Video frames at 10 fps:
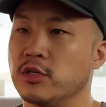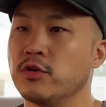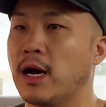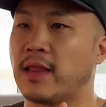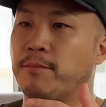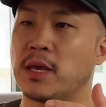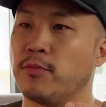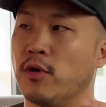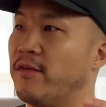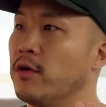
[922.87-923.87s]
You know, like
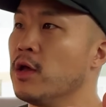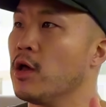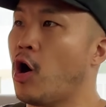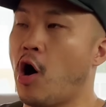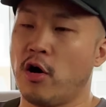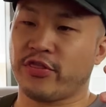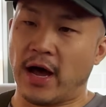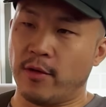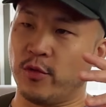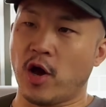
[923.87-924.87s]
people have all
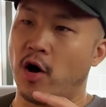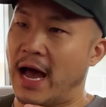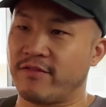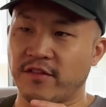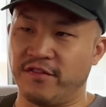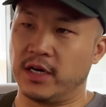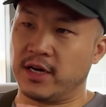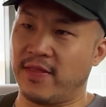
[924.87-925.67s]
thought we all have to fit into